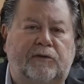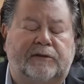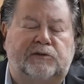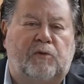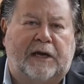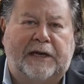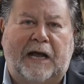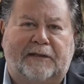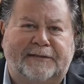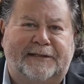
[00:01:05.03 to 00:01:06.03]
do a SWOT
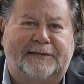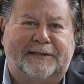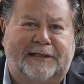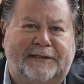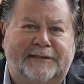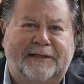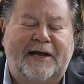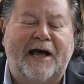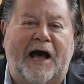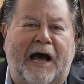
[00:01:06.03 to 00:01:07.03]
analysis is
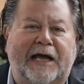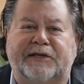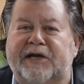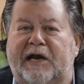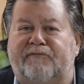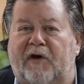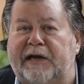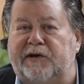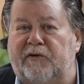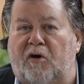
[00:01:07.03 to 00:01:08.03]
I identify
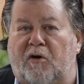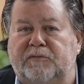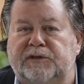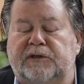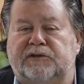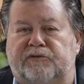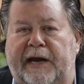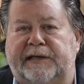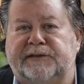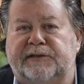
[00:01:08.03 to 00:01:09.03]
your home's
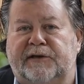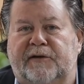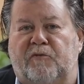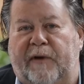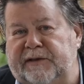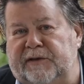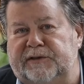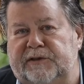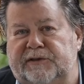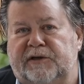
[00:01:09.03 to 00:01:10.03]
strengths,
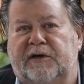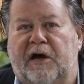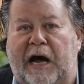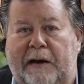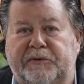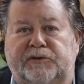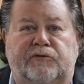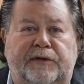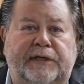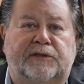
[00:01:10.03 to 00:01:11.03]
weaknesses,
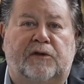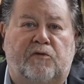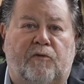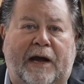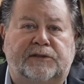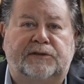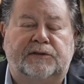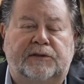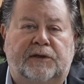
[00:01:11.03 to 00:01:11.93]
opportunities, and threats.